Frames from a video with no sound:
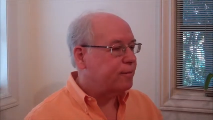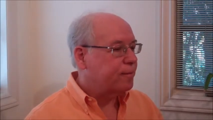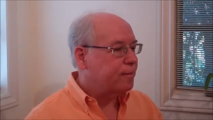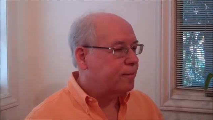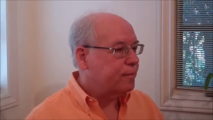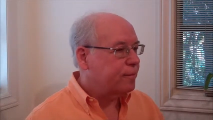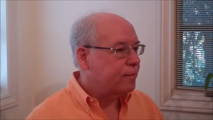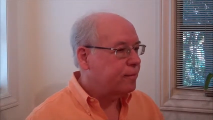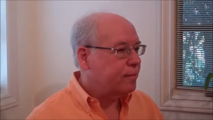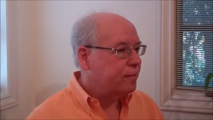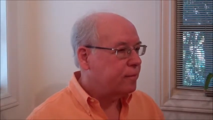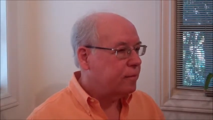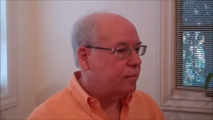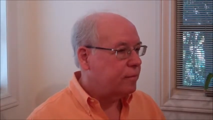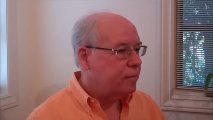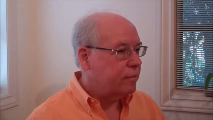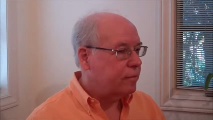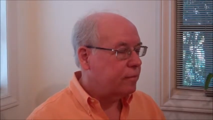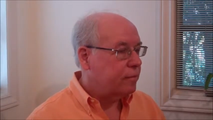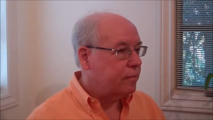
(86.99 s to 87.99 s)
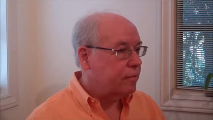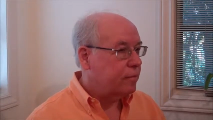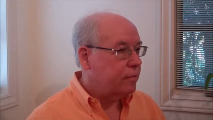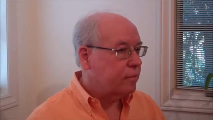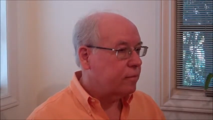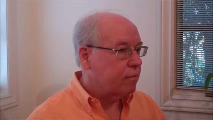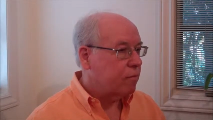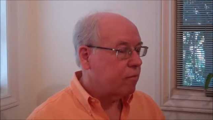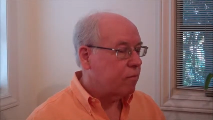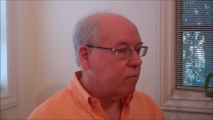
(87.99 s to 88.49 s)

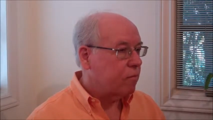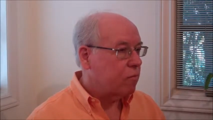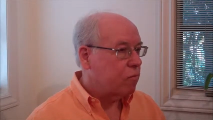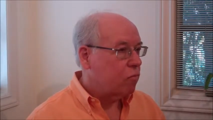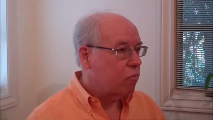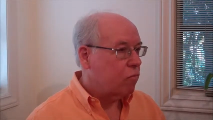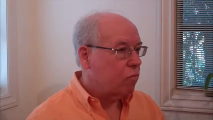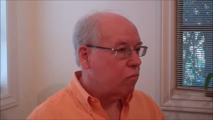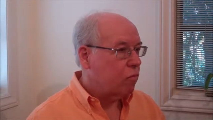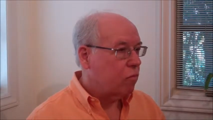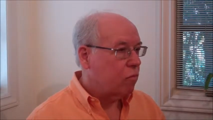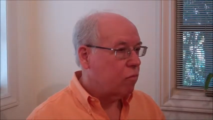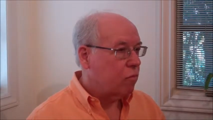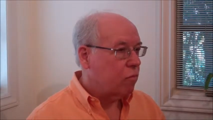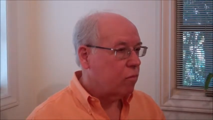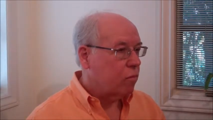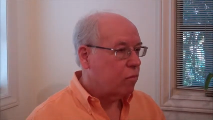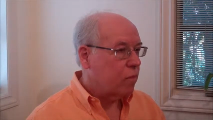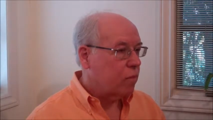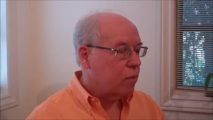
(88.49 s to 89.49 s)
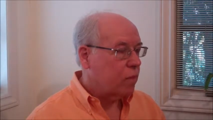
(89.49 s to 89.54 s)
No one is speaking in this clip.